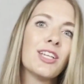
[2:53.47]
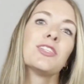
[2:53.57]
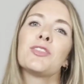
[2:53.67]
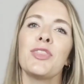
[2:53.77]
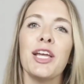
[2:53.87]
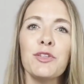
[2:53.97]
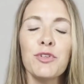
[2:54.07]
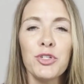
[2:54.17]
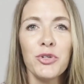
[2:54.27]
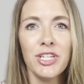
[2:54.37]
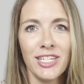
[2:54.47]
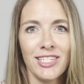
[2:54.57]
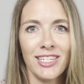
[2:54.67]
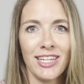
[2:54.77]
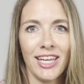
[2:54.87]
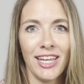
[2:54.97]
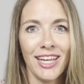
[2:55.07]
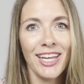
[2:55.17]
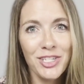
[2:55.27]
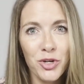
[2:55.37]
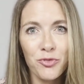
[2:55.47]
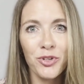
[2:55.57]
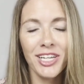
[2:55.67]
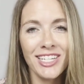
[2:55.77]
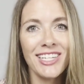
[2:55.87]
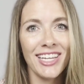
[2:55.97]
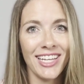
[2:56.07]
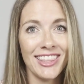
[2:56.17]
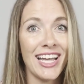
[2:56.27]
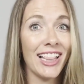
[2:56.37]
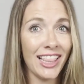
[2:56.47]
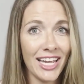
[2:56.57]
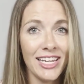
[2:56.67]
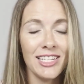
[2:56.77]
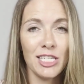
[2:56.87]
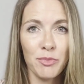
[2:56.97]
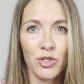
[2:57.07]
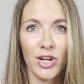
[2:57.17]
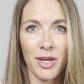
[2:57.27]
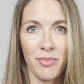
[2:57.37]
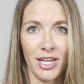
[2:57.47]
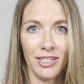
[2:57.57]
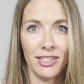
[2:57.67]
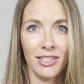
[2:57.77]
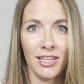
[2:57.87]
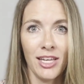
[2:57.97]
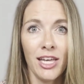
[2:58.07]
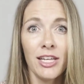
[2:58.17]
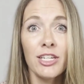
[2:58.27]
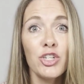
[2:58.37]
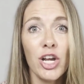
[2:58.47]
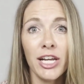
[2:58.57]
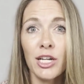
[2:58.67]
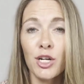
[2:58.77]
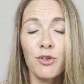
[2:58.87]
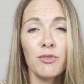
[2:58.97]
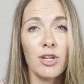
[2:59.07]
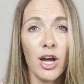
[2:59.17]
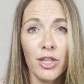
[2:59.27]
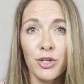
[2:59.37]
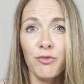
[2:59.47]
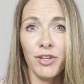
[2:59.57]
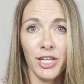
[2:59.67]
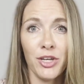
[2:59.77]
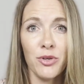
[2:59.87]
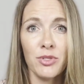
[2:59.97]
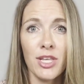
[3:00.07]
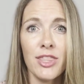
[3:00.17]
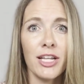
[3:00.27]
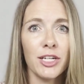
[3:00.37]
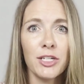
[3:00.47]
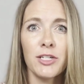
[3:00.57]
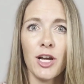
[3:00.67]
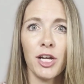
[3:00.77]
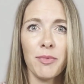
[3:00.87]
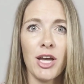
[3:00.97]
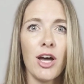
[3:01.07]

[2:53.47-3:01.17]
So thanks for tuning in today, and don't forget to hit that like and subscribe button to check out our other videos that are going to talk about